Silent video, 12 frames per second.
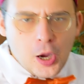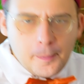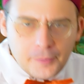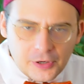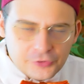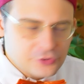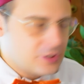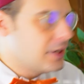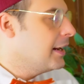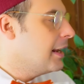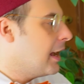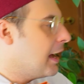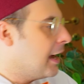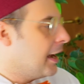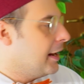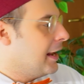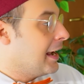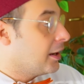Personally,
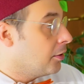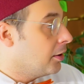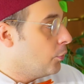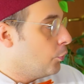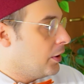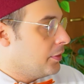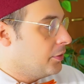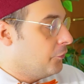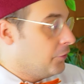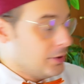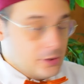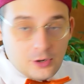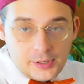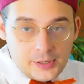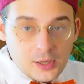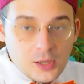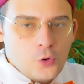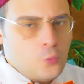I agree with Fenaroli.
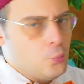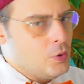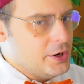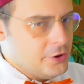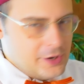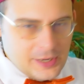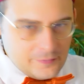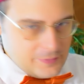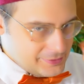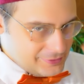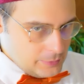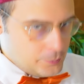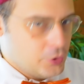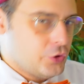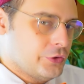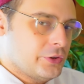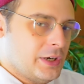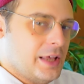When you have simple
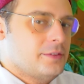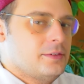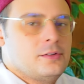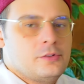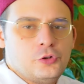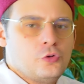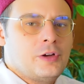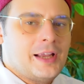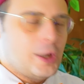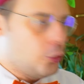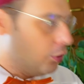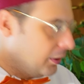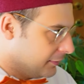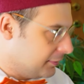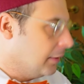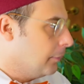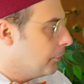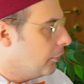consonances, you call it
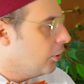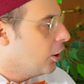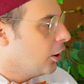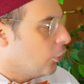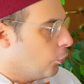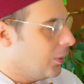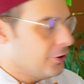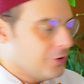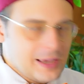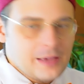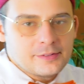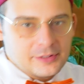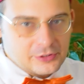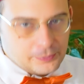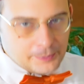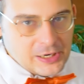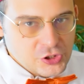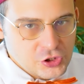simple. When you have
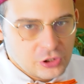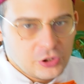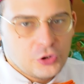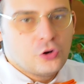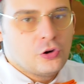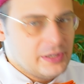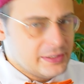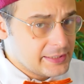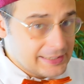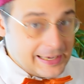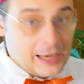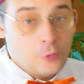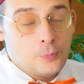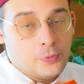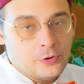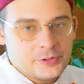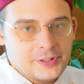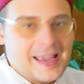suspension, you call it
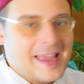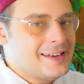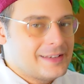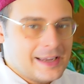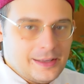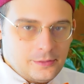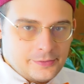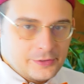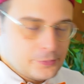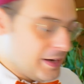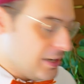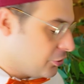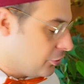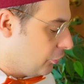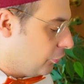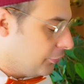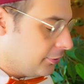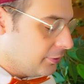compound. Any kind of suspension,
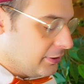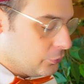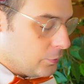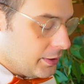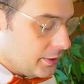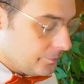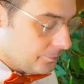also this one.